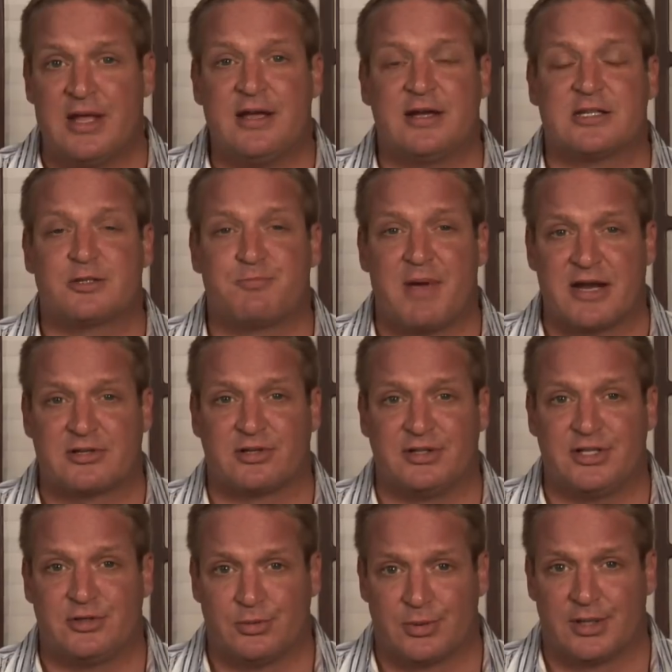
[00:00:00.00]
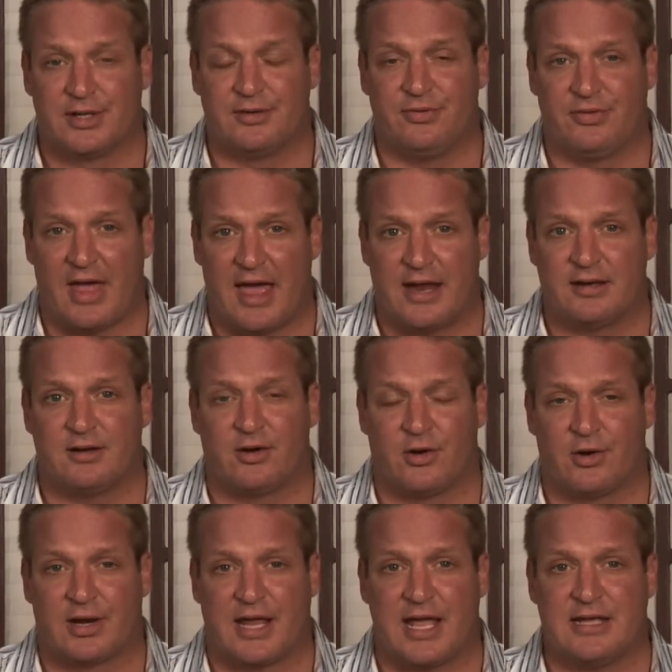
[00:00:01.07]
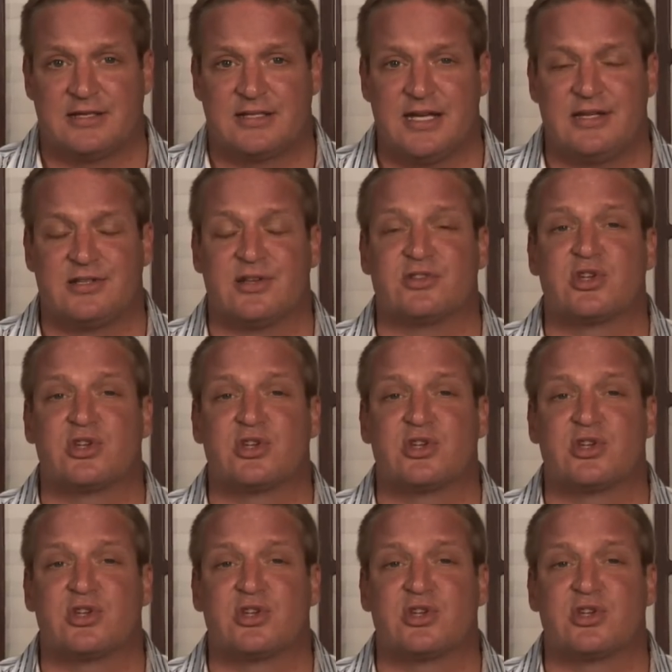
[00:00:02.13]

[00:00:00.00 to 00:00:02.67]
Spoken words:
especially during that hurricane season.